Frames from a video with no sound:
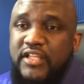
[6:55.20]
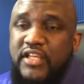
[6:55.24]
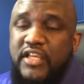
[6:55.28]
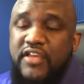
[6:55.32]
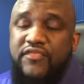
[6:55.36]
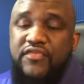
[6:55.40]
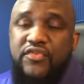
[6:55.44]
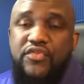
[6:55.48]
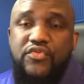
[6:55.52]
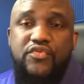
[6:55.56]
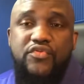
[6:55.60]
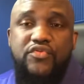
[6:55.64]

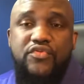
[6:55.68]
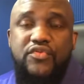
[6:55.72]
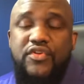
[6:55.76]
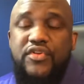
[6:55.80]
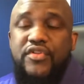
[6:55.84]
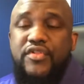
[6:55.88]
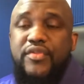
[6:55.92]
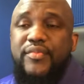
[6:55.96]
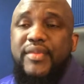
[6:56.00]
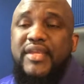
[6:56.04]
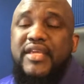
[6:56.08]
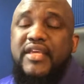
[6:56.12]
If you agree
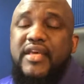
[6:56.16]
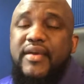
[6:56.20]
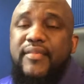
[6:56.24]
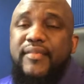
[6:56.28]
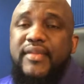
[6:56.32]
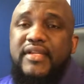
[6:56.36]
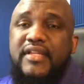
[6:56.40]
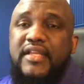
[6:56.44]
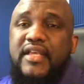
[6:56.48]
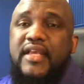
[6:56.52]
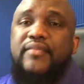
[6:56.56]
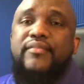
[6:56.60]
with me,
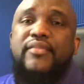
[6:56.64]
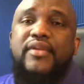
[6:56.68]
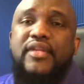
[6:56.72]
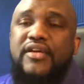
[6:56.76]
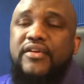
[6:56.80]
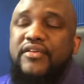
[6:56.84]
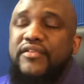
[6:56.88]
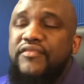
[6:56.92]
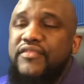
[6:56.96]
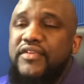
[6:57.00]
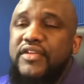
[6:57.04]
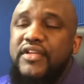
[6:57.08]
comment down
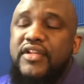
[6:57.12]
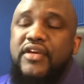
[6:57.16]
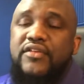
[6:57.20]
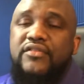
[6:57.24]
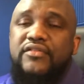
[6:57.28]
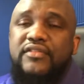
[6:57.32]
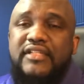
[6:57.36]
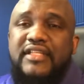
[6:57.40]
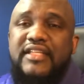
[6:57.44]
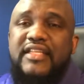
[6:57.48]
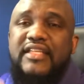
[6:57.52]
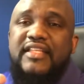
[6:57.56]
below. If you
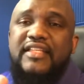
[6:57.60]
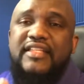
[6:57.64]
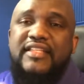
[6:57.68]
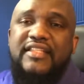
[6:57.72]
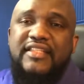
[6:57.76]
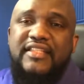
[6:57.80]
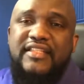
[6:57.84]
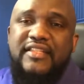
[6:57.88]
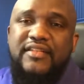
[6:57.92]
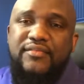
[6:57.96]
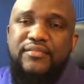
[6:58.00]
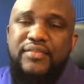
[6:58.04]
don't,
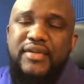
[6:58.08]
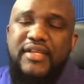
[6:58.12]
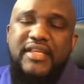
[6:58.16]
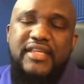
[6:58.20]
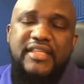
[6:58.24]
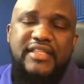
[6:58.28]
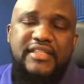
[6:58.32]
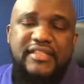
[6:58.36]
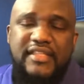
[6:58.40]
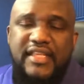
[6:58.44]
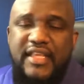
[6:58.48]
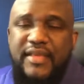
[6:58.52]

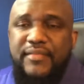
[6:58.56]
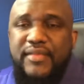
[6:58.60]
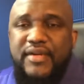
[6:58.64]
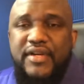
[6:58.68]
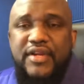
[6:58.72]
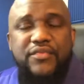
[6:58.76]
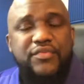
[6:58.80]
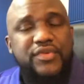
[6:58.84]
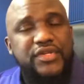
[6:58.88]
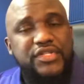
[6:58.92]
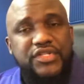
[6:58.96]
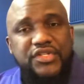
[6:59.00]
please let me
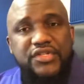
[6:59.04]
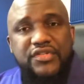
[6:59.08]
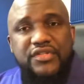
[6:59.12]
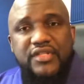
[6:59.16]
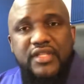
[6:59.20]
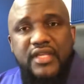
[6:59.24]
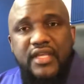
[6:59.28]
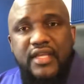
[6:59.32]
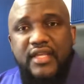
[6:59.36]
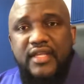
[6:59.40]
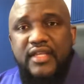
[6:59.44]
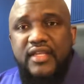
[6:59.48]
know what you
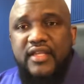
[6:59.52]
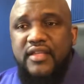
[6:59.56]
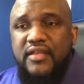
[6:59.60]
think.